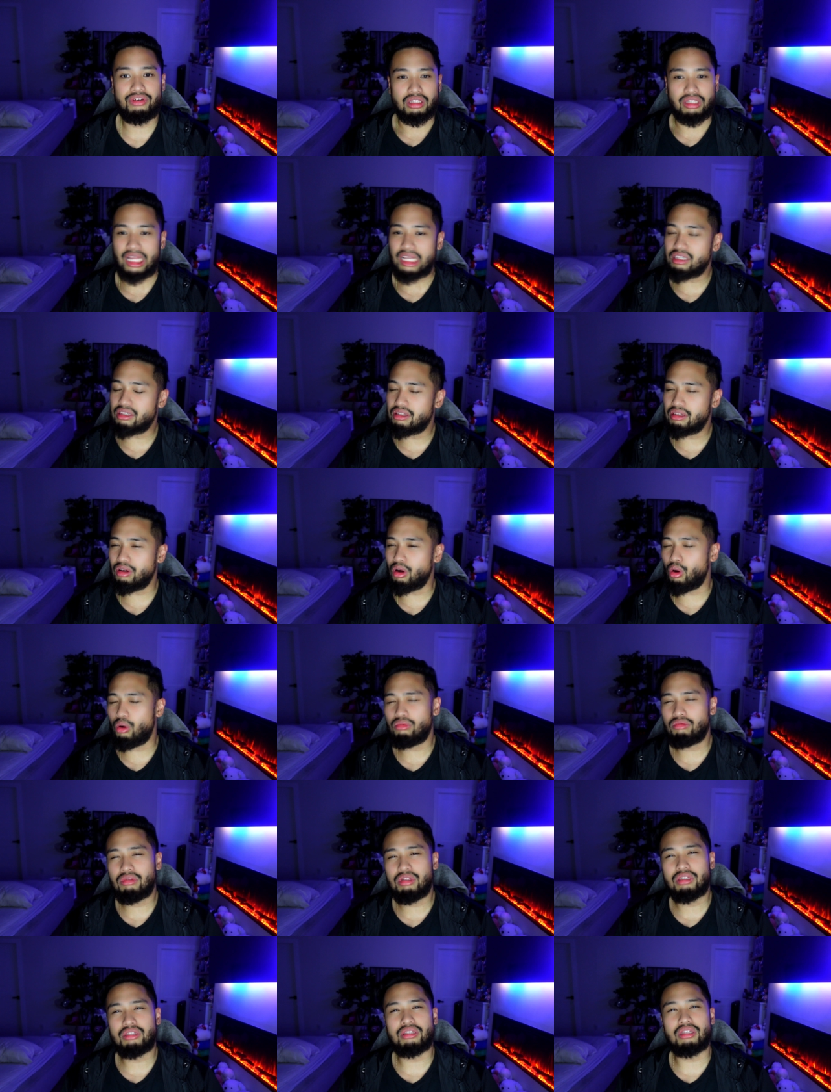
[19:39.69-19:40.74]
That's the
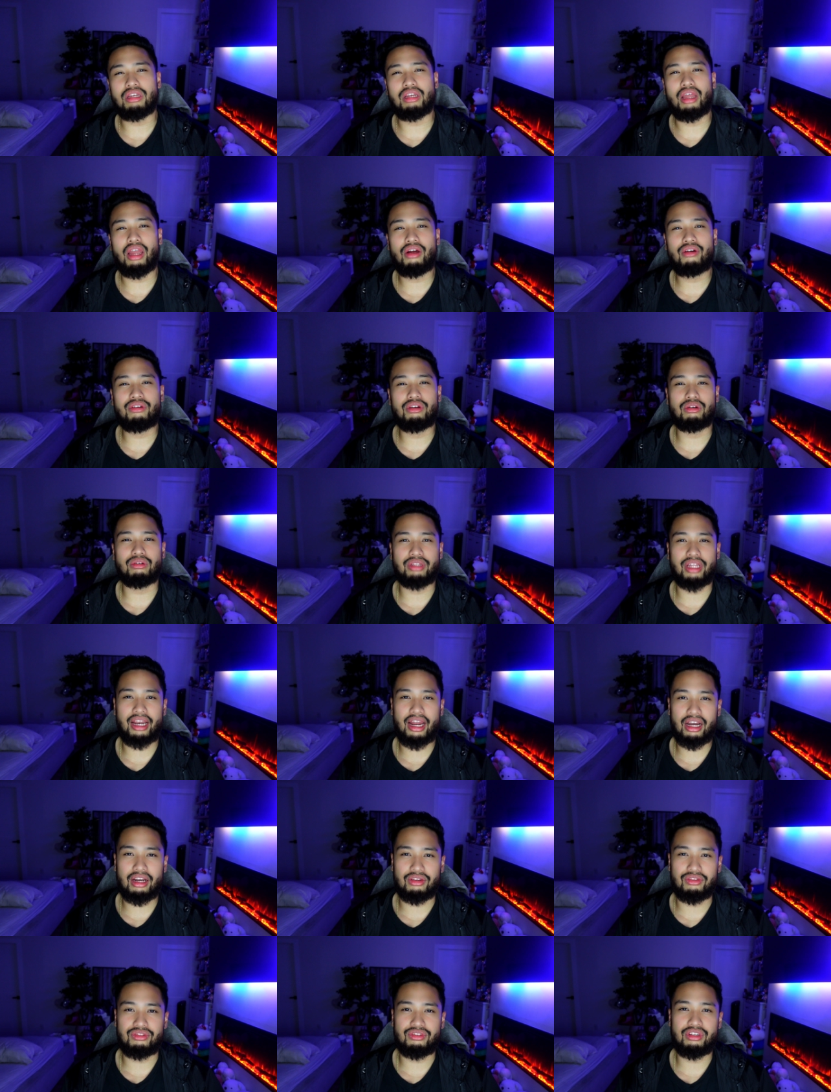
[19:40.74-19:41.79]
only scenario that
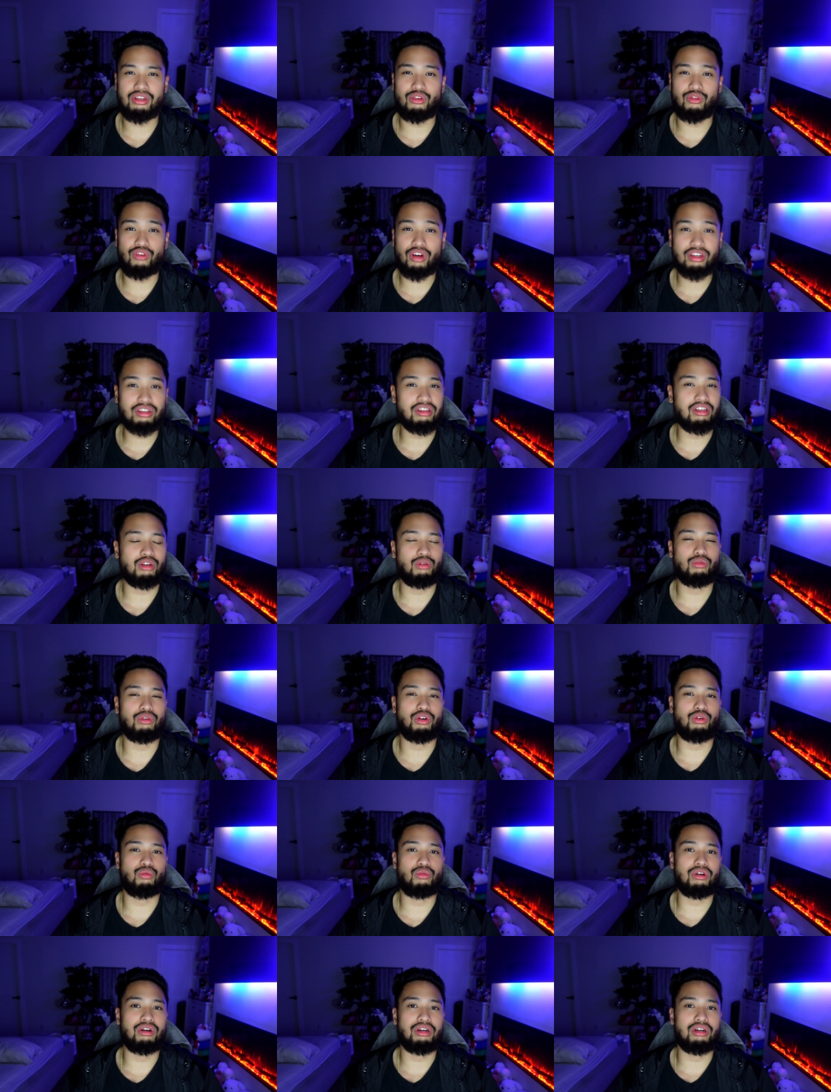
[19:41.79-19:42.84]
I could see wrestling
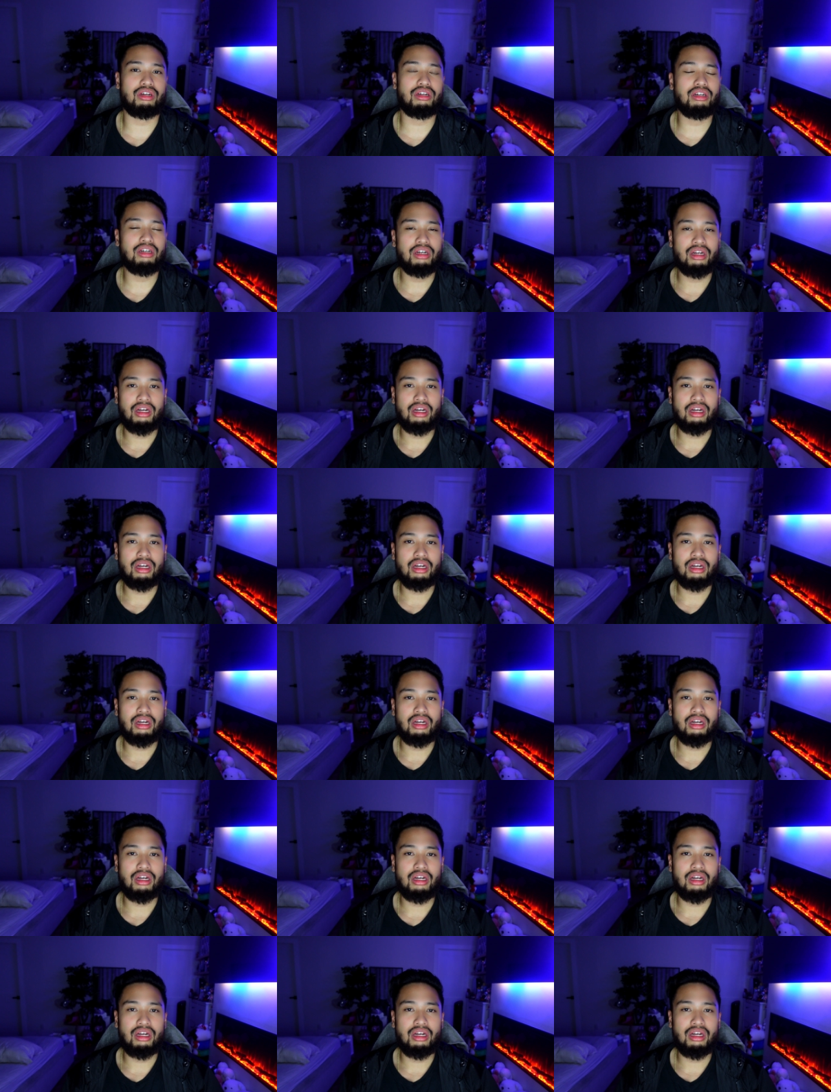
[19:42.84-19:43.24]
wouldn't work.